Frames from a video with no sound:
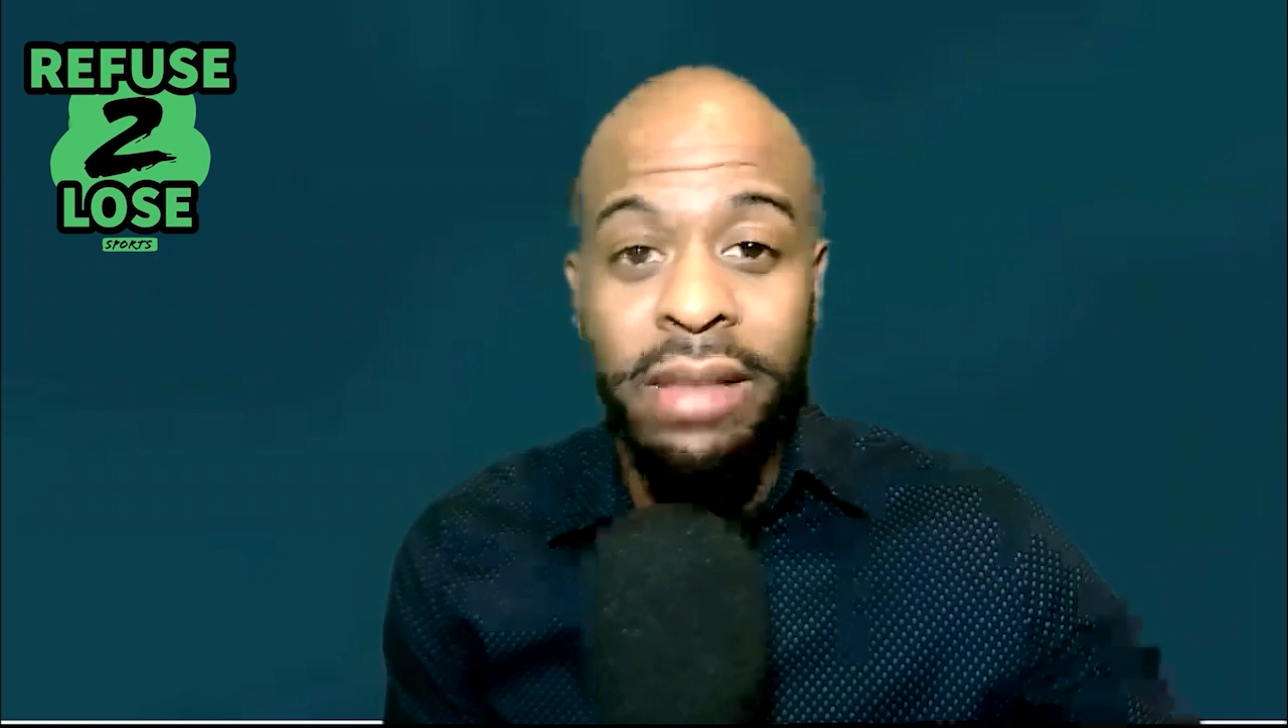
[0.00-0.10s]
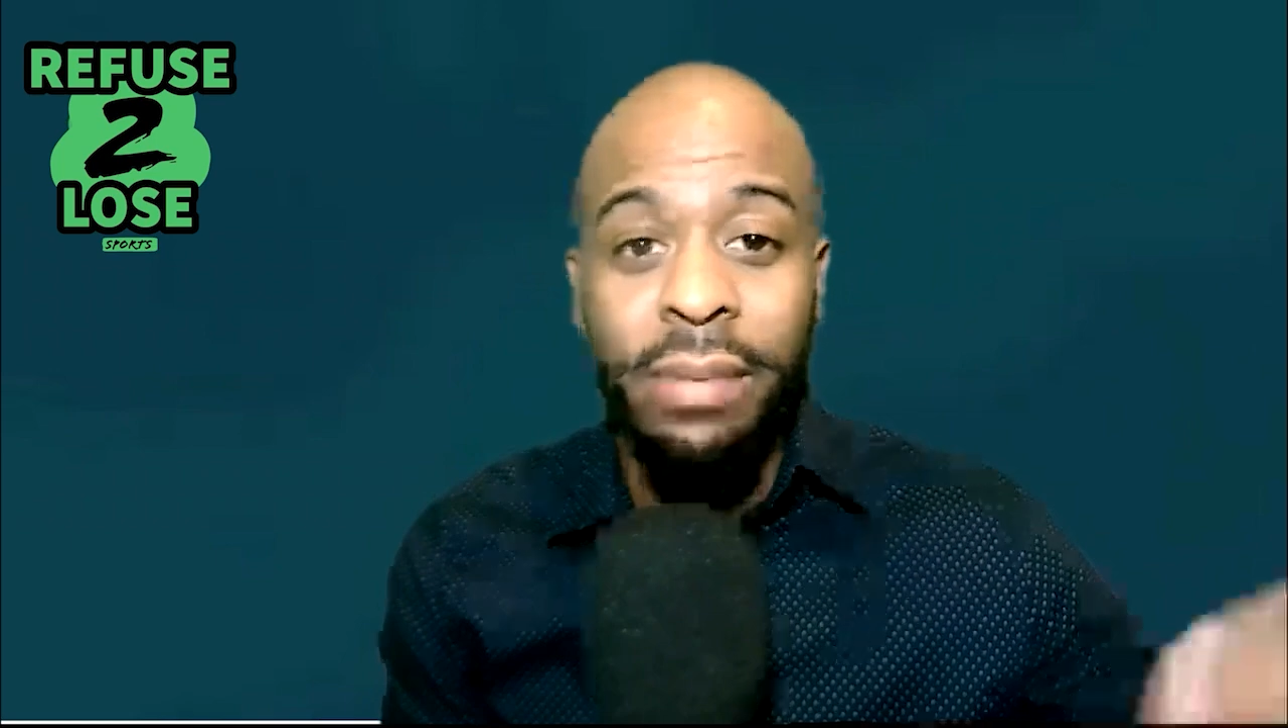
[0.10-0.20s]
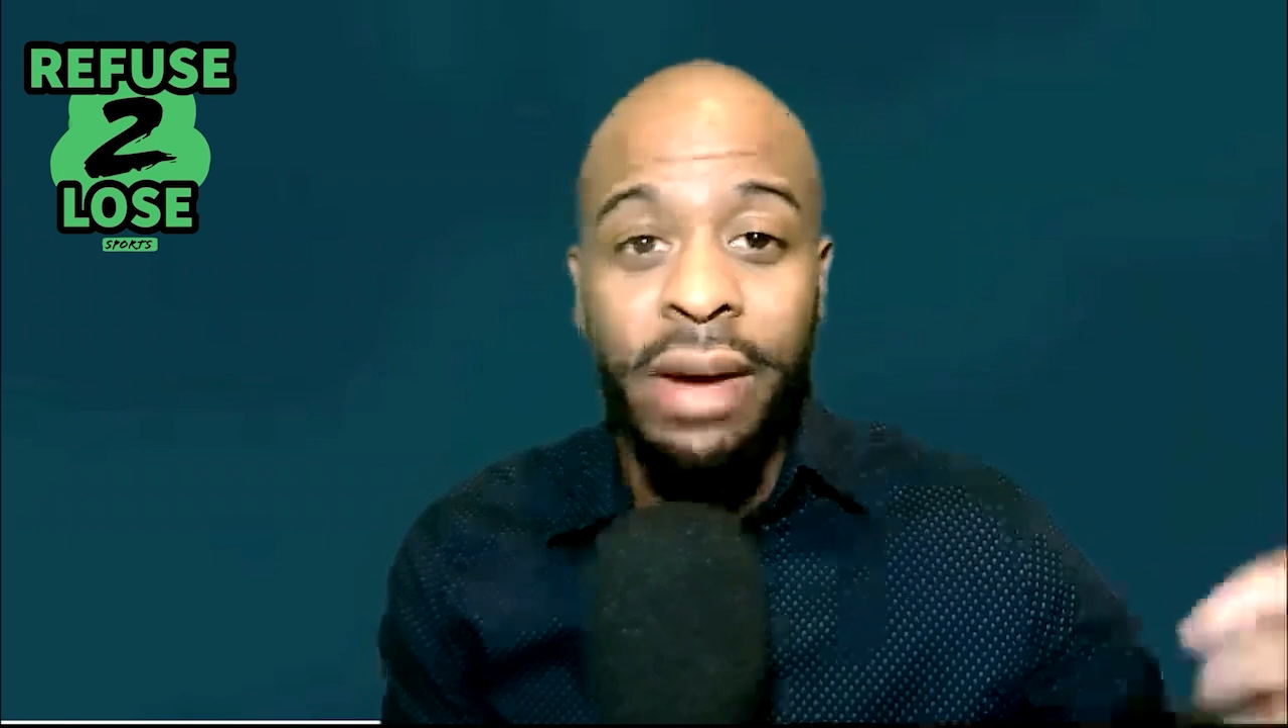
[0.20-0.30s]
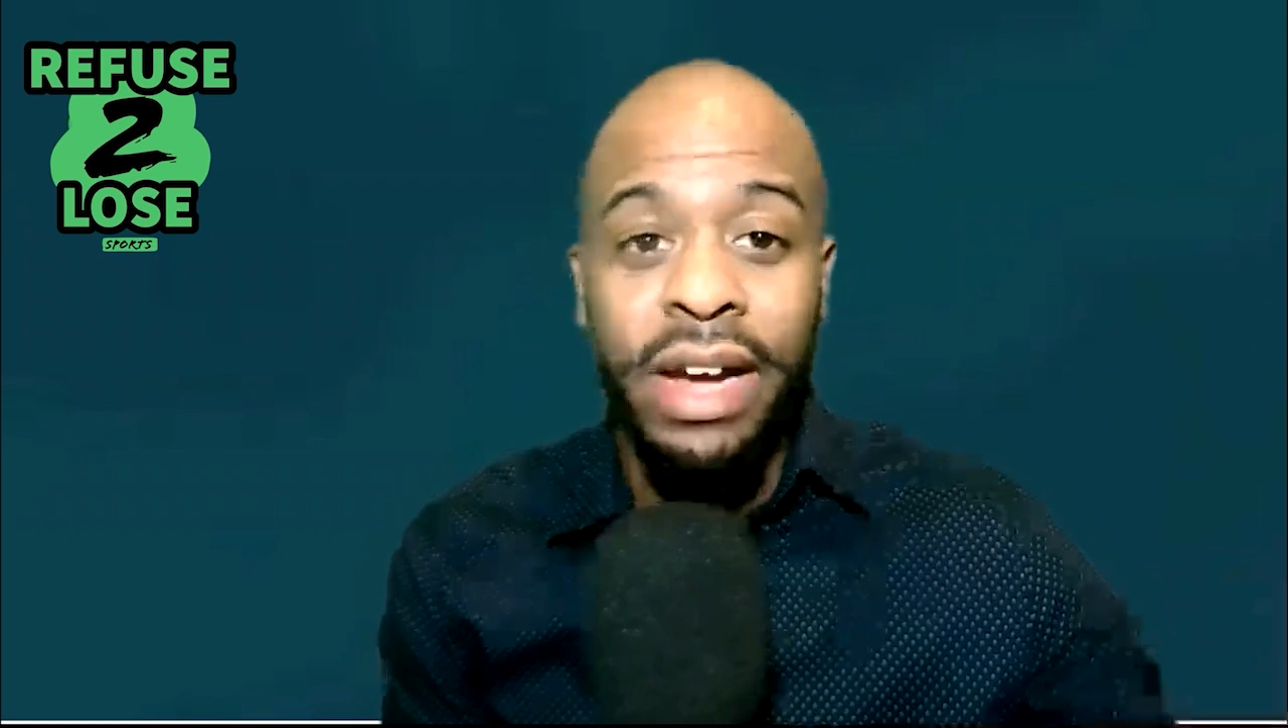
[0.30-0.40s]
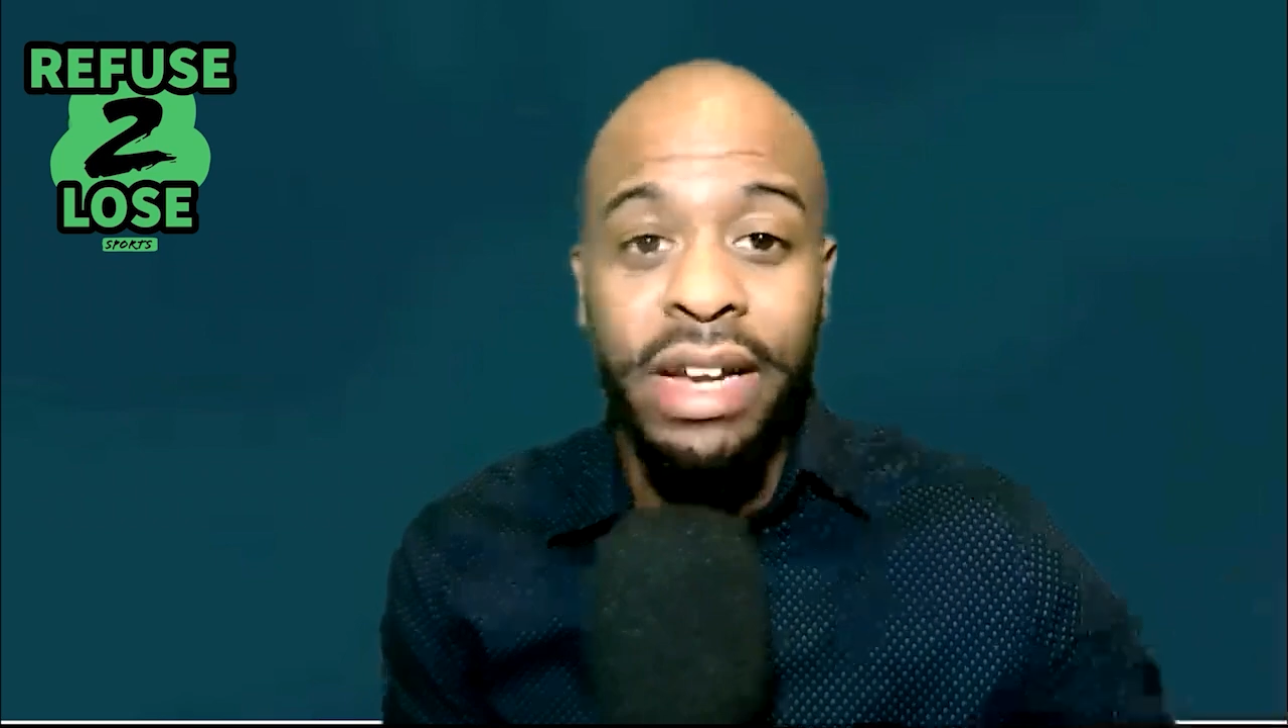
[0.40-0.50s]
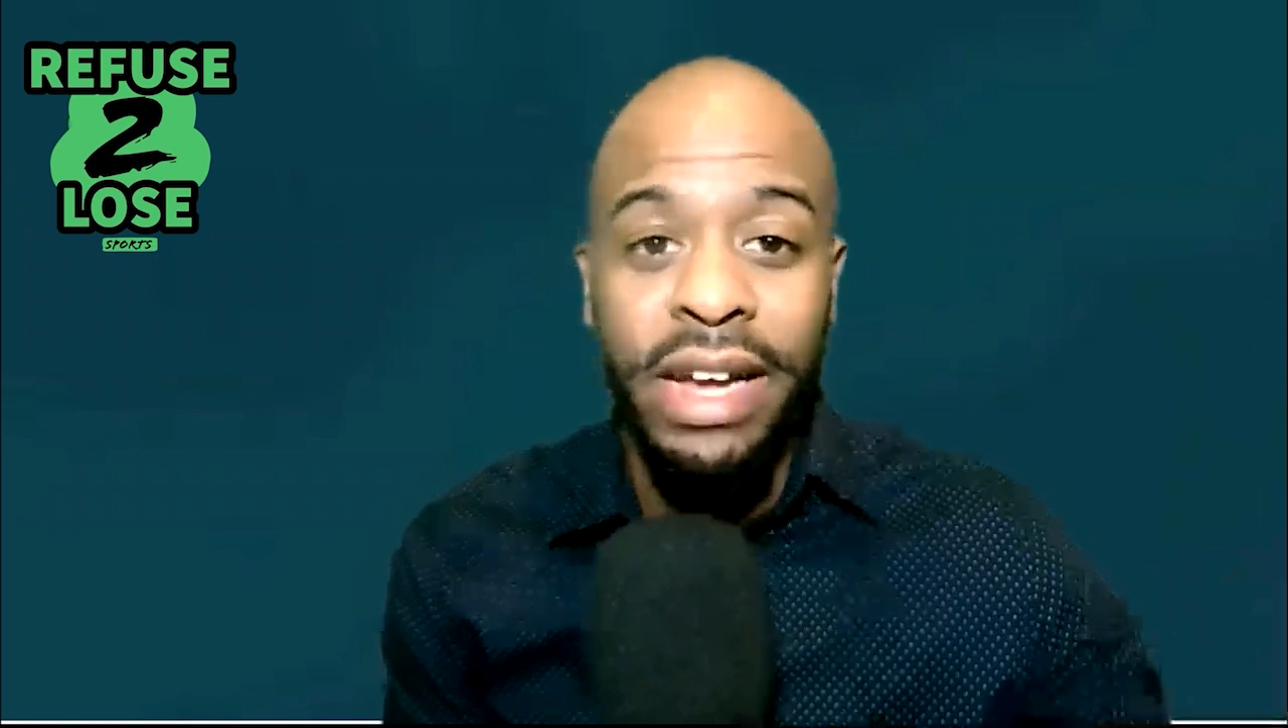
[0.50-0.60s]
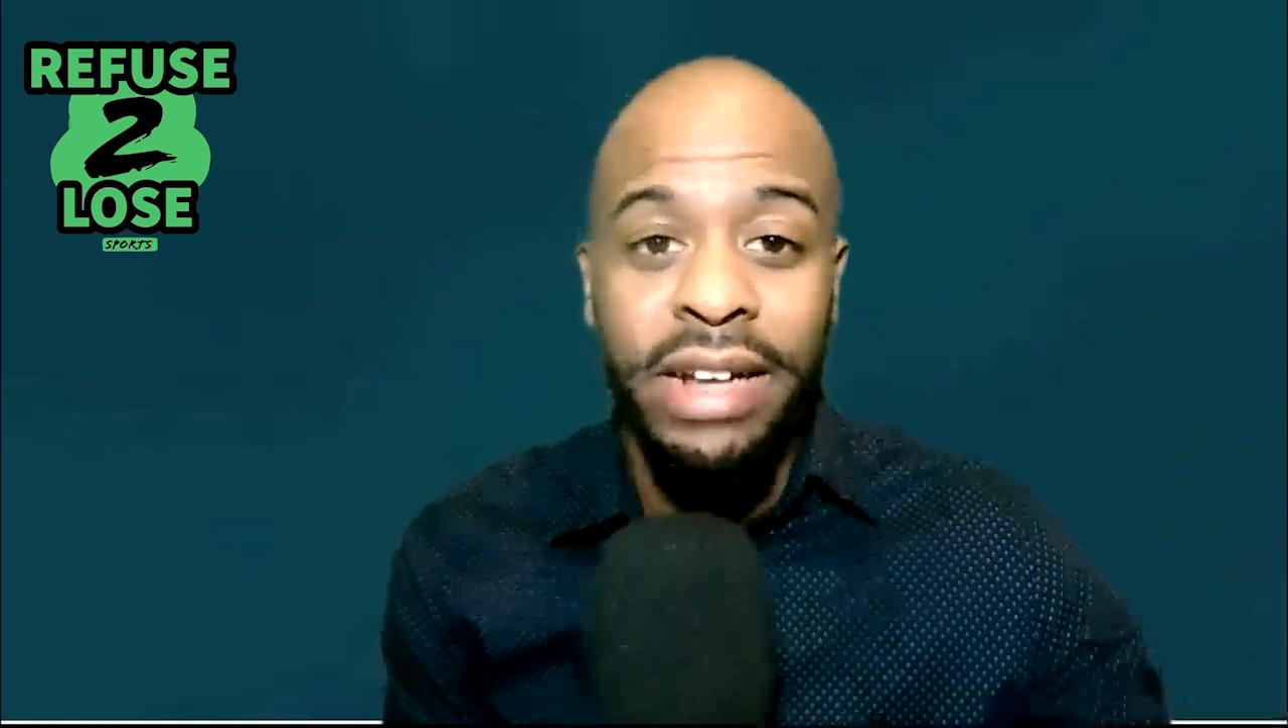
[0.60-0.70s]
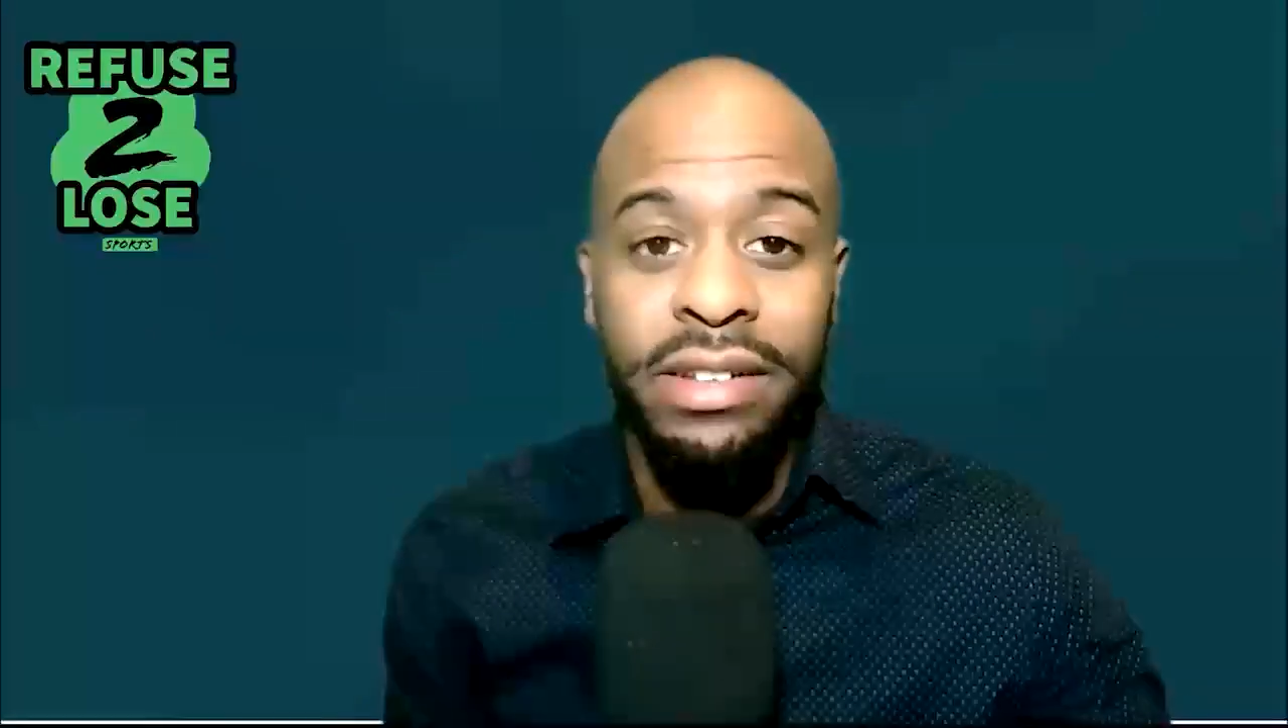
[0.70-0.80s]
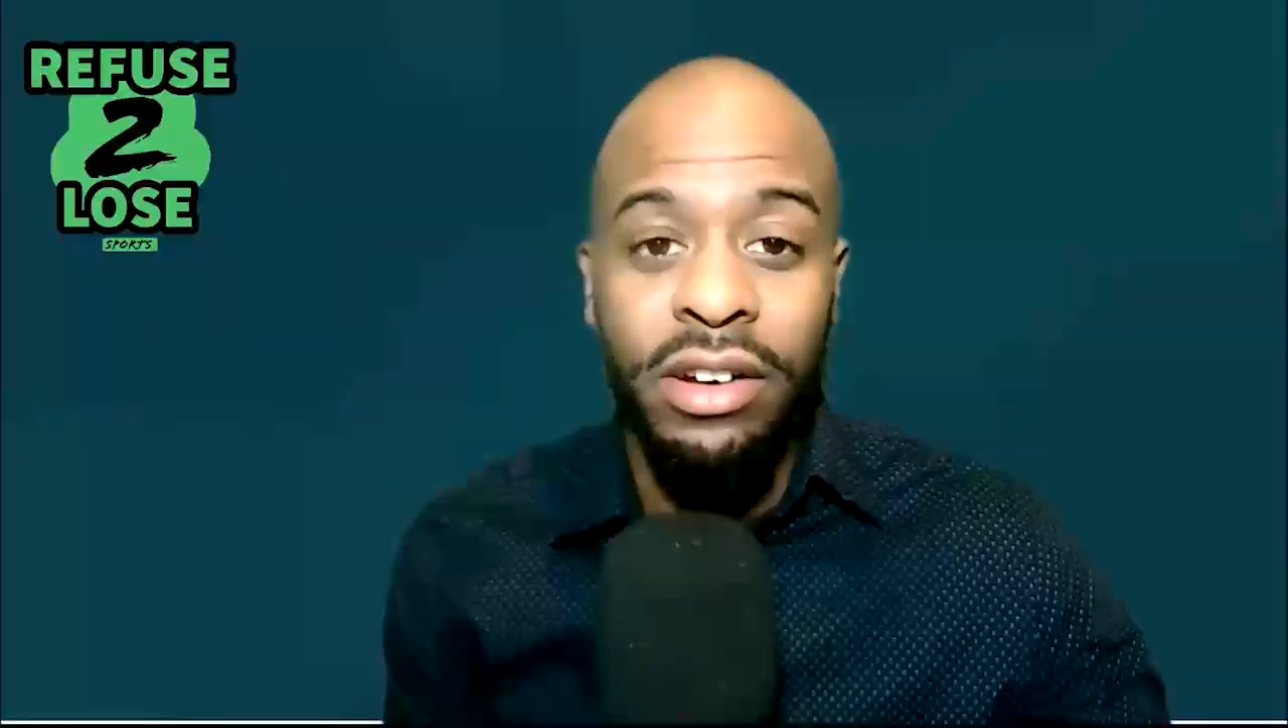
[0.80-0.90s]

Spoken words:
podcast